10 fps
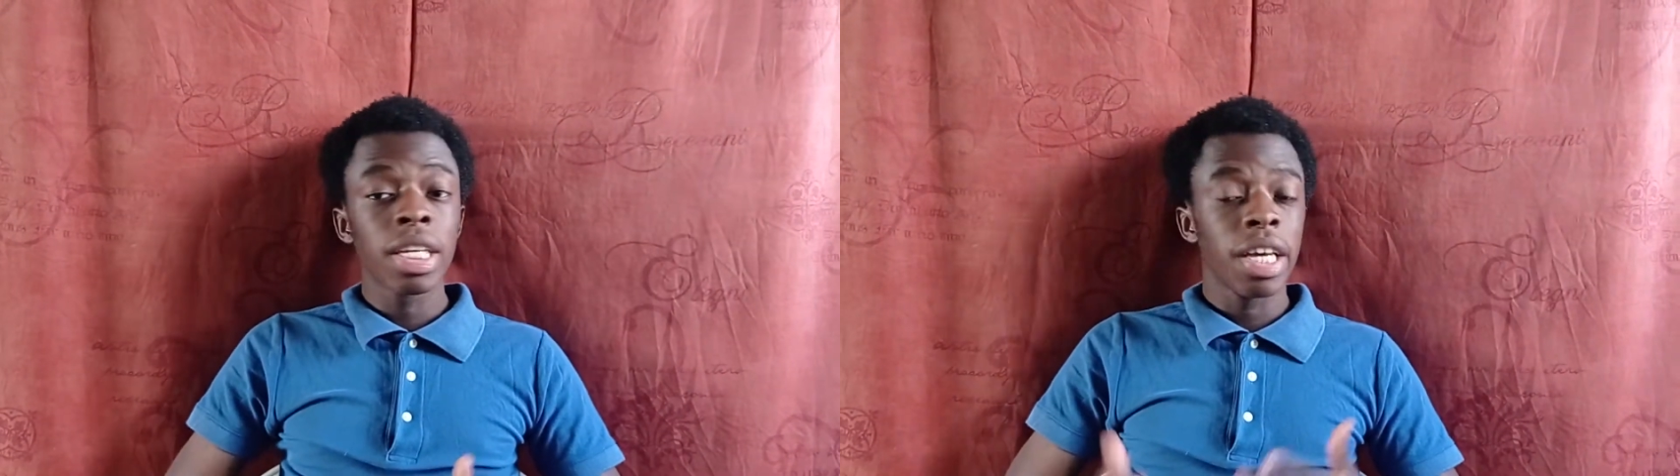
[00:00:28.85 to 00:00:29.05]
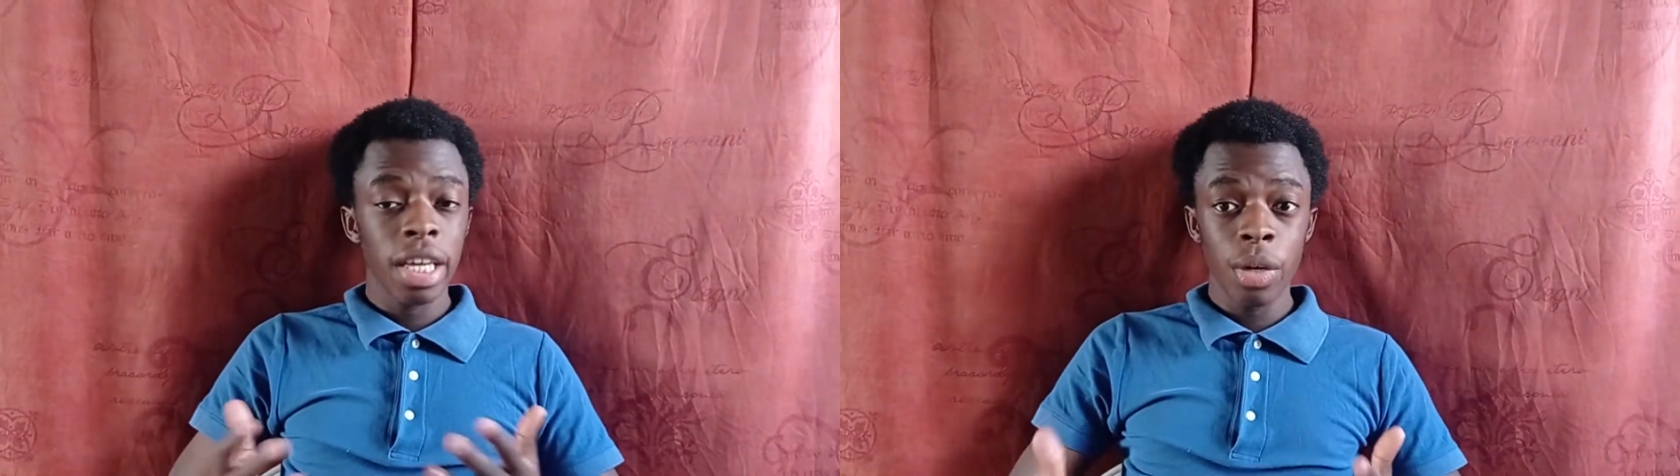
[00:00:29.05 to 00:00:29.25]

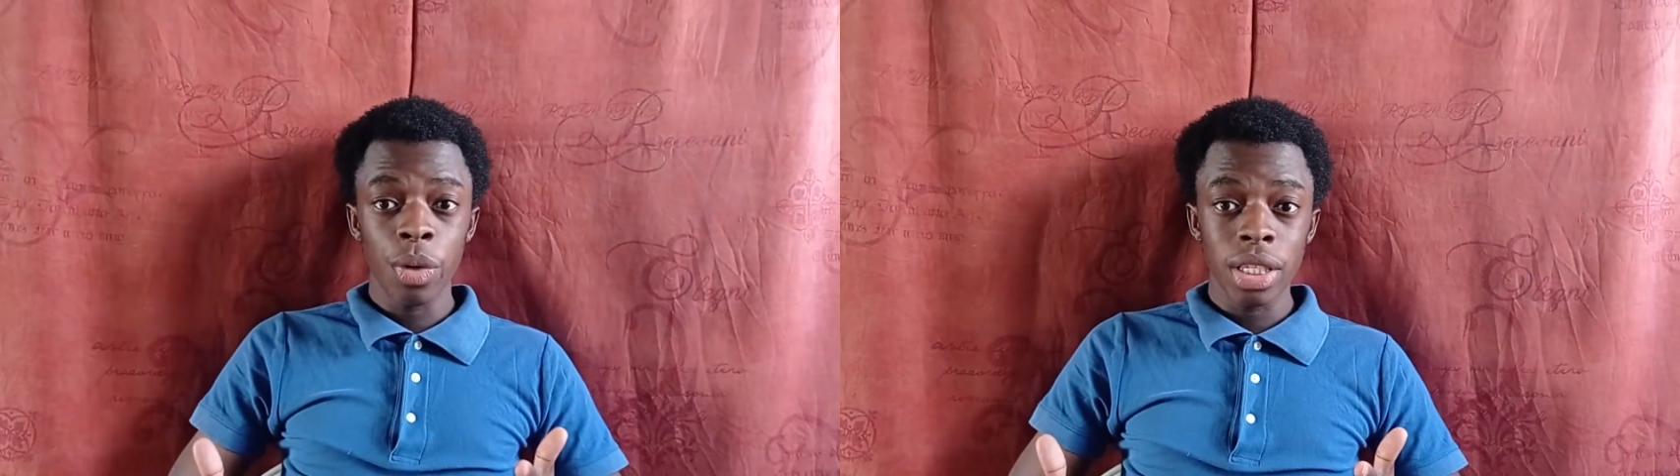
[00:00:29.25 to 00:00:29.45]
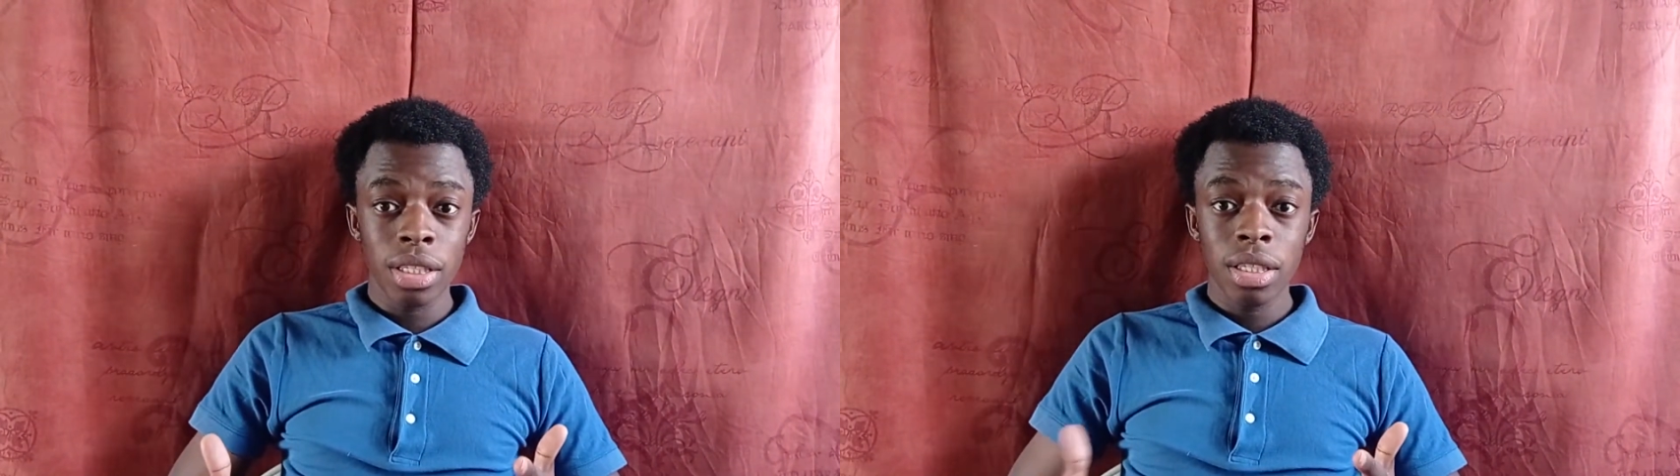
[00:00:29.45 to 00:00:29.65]

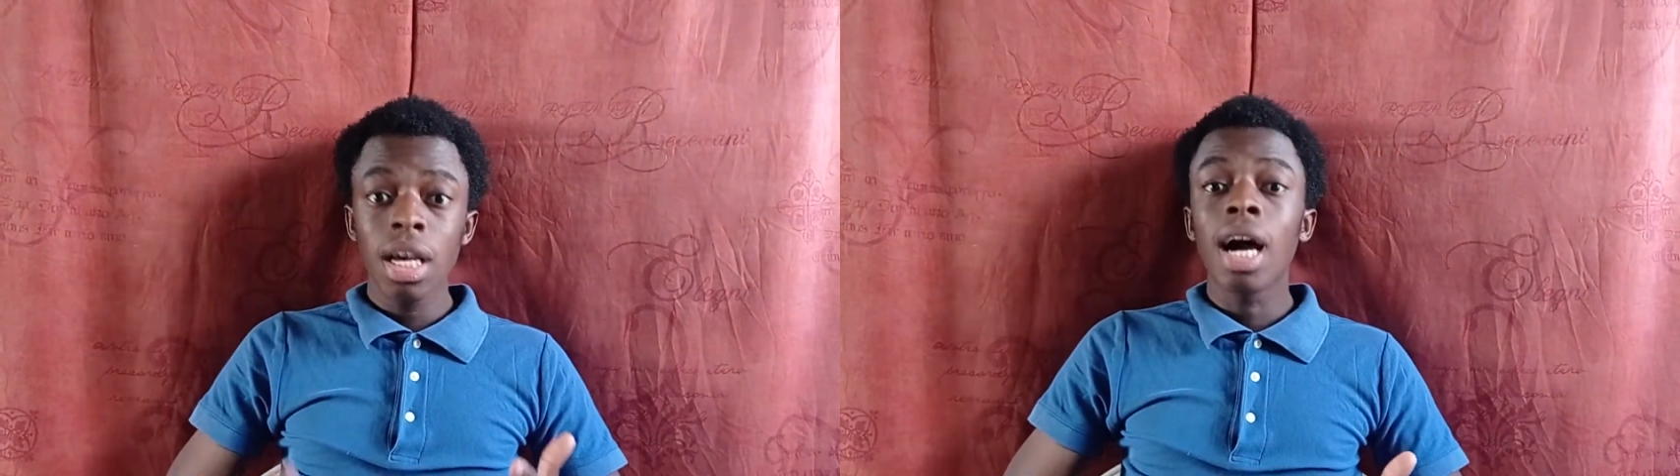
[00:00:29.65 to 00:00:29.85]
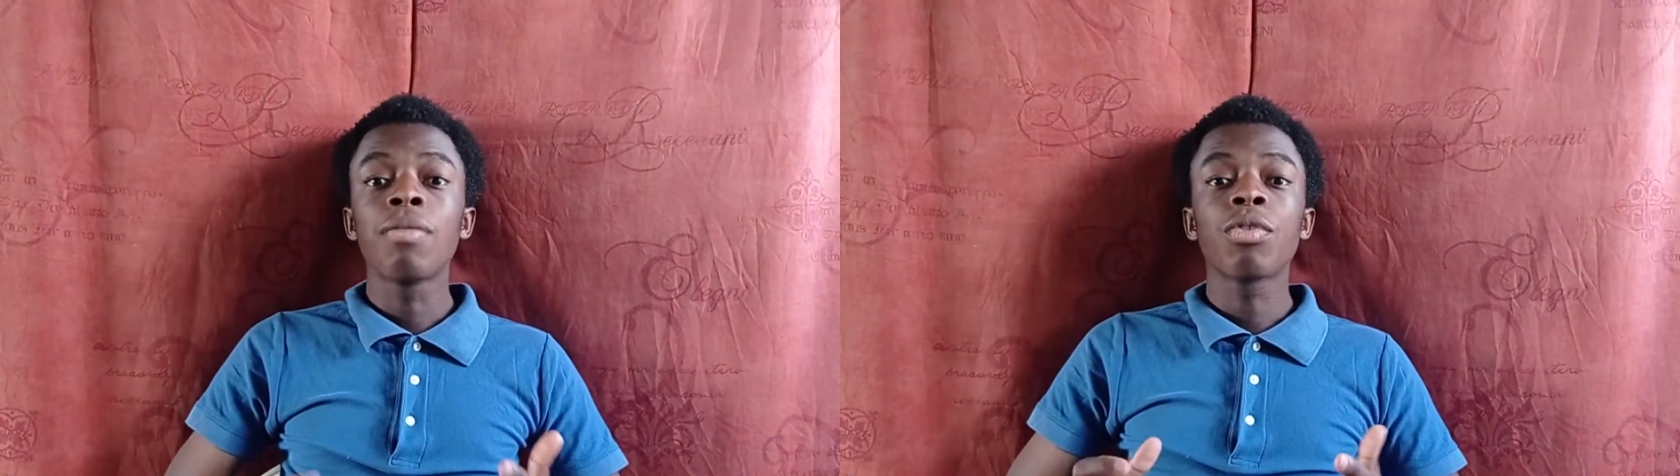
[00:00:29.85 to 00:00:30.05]
Anyways,
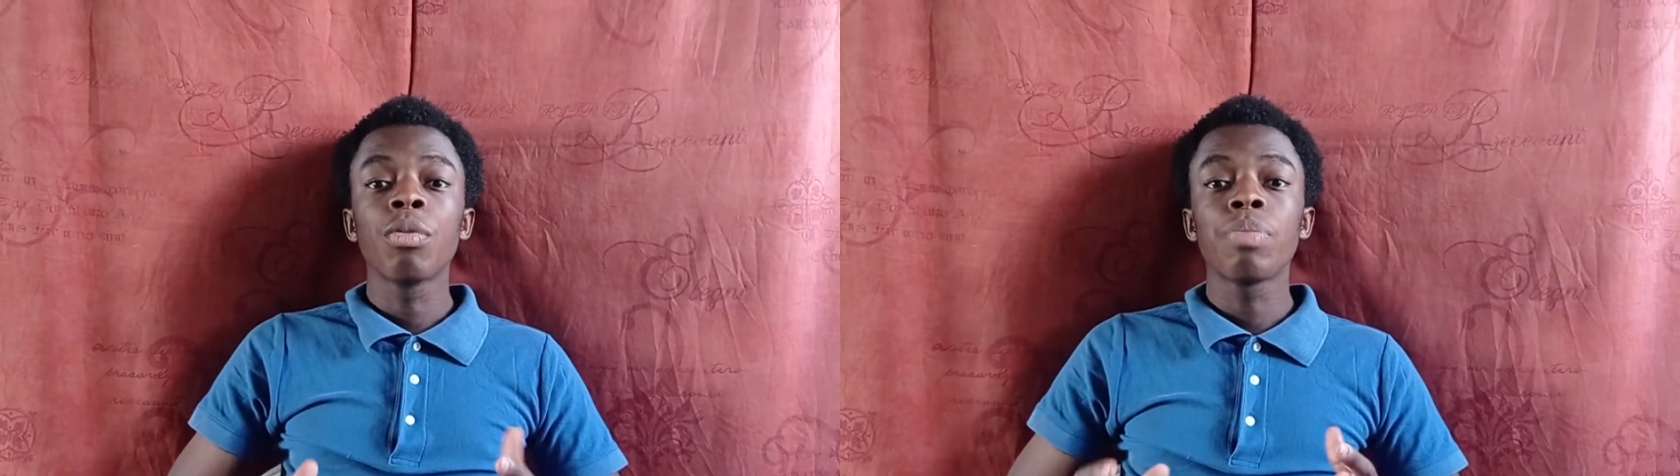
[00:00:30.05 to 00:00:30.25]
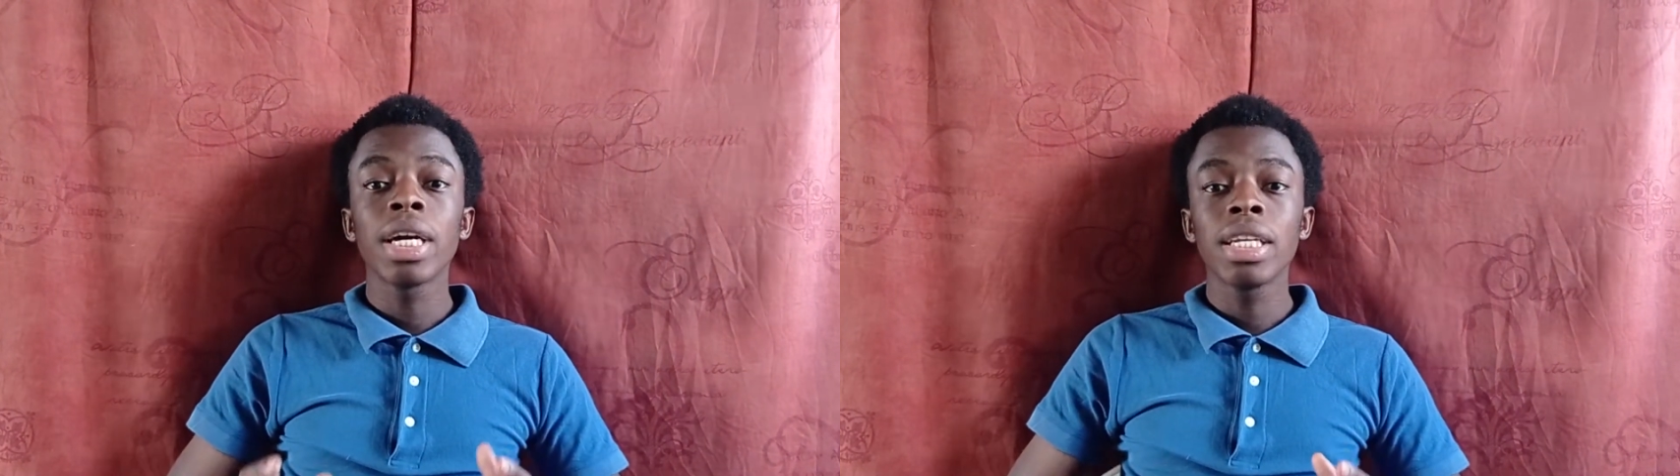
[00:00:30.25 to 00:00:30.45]
I've
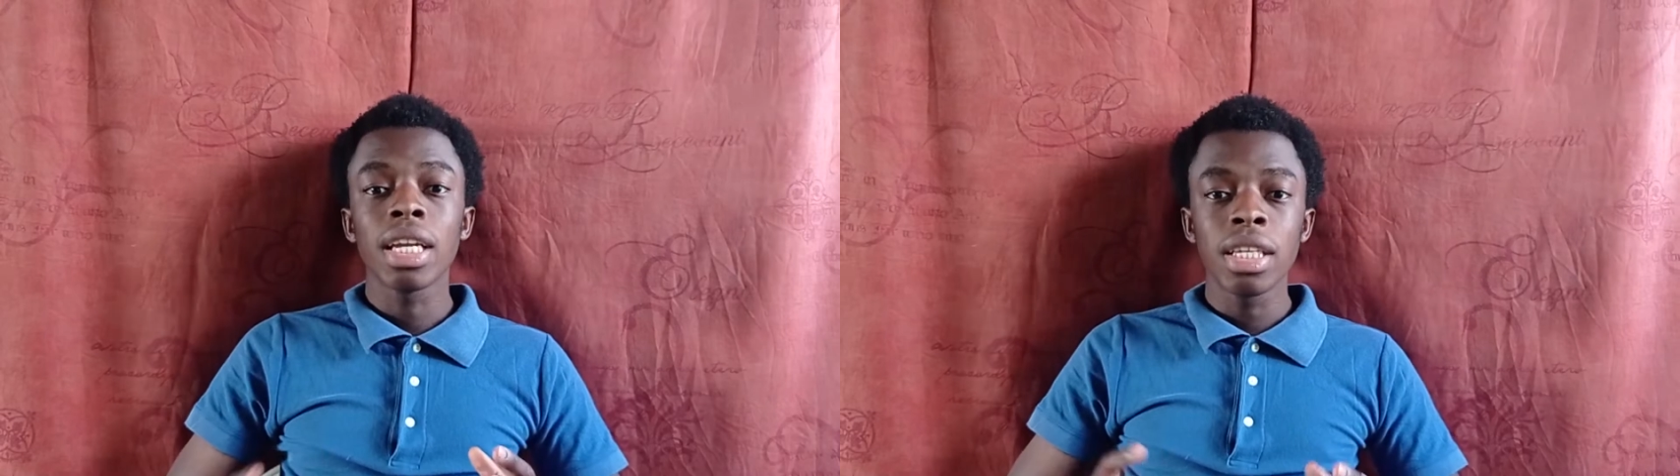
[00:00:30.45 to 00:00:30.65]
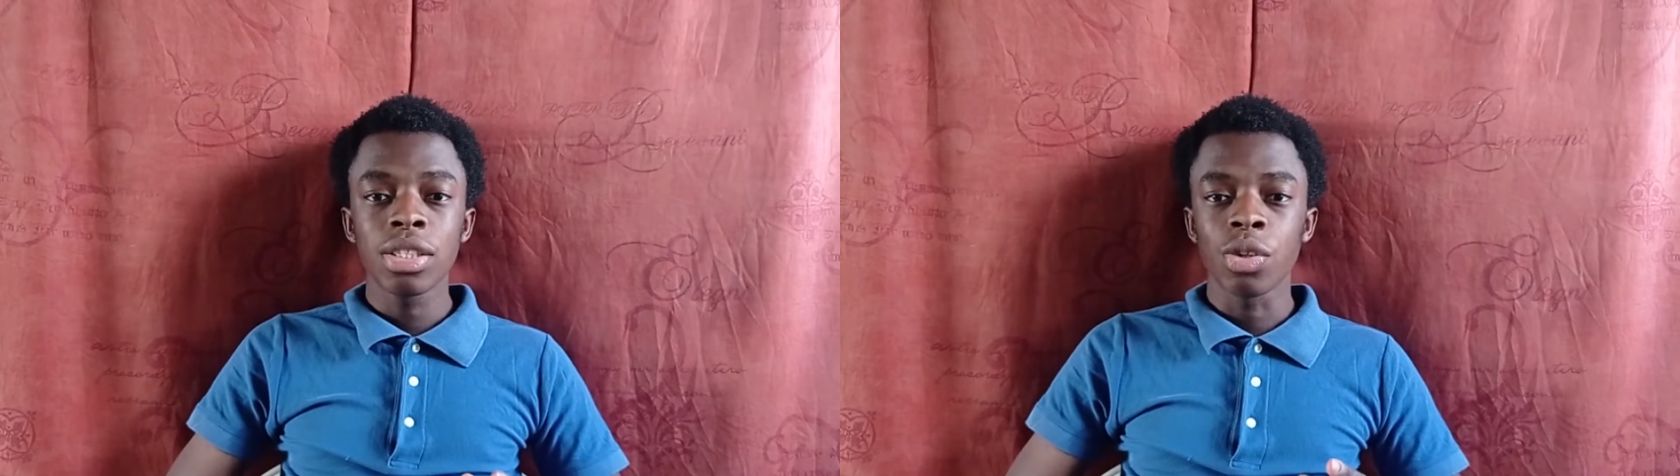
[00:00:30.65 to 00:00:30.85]
compiled a
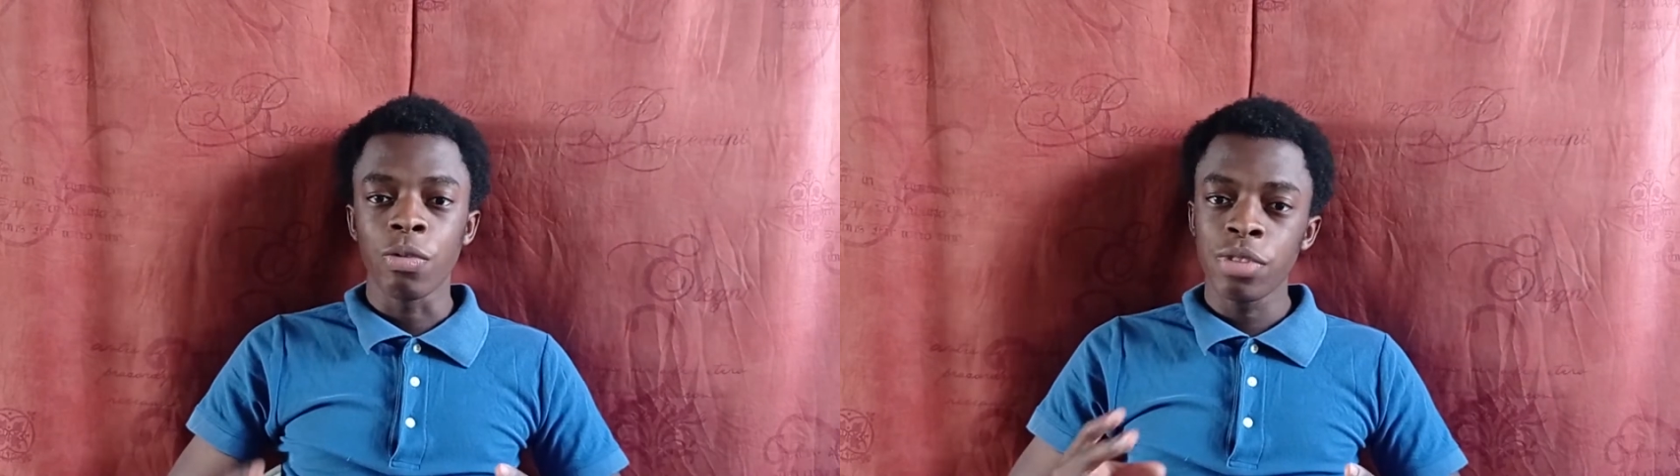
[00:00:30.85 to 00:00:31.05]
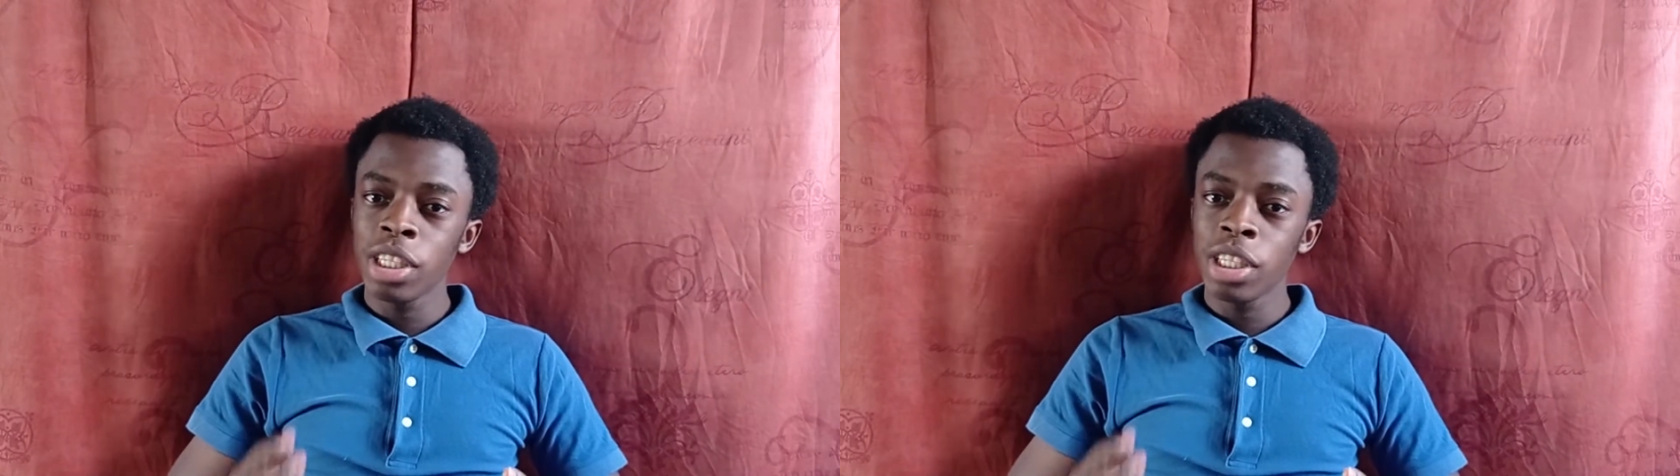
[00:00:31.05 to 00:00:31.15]
list of